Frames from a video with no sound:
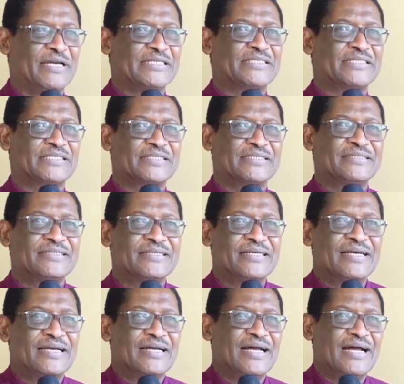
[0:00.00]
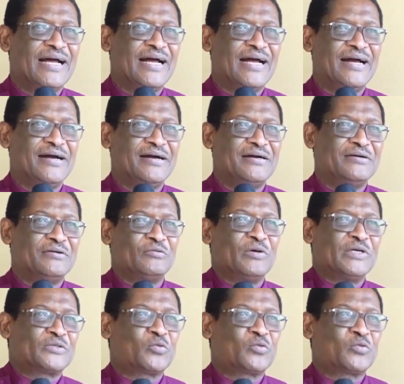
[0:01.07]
from Orthodox Anglicanism.